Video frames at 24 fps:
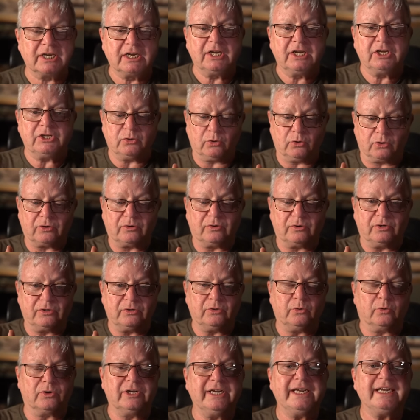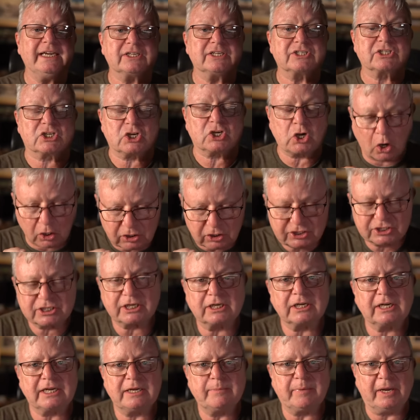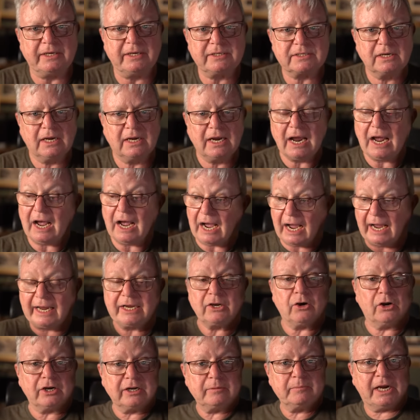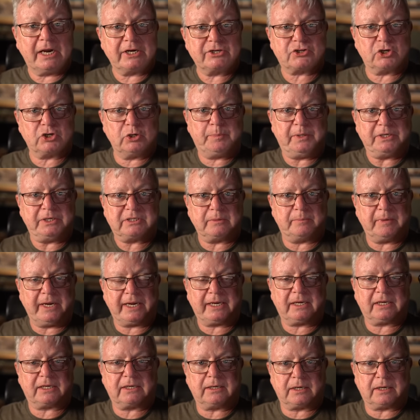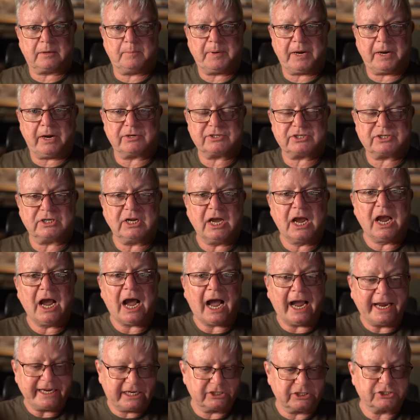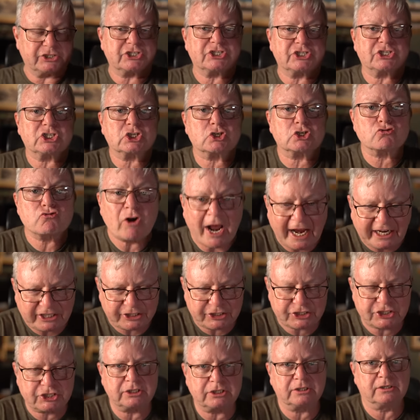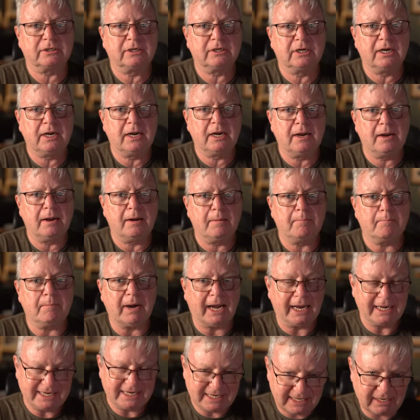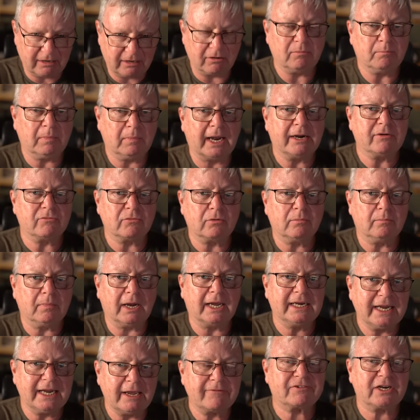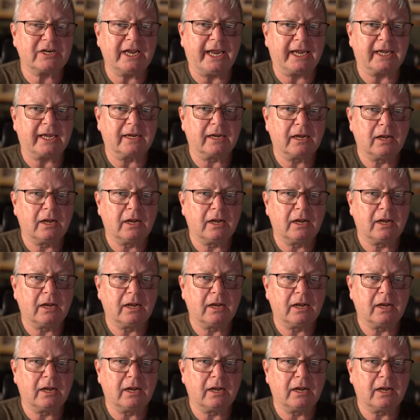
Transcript: your, your knee is constantly bent. I got in my Troopy to make a comparison. I can stretch my, my, my left leg